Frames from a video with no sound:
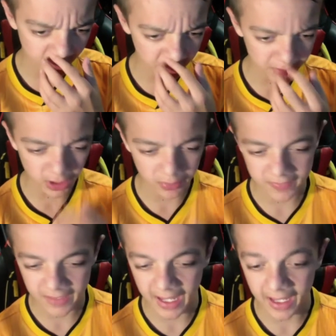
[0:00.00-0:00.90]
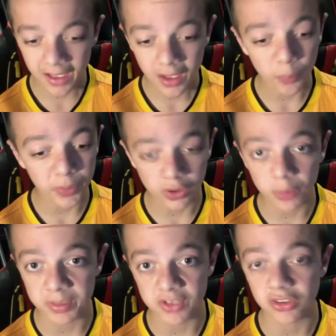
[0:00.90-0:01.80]
go in that, we could
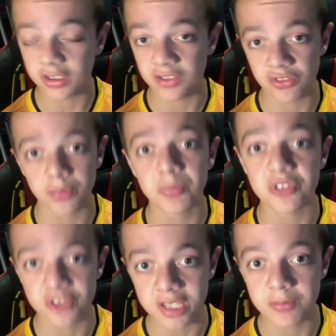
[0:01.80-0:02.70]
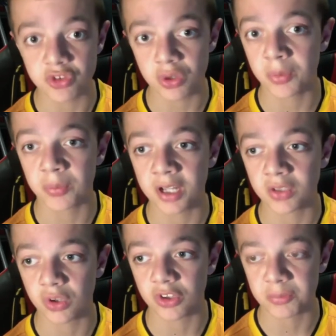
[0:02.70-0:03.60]
be in some deep trouble by
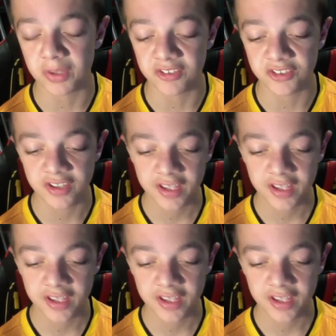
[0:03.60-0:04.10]
Christmas.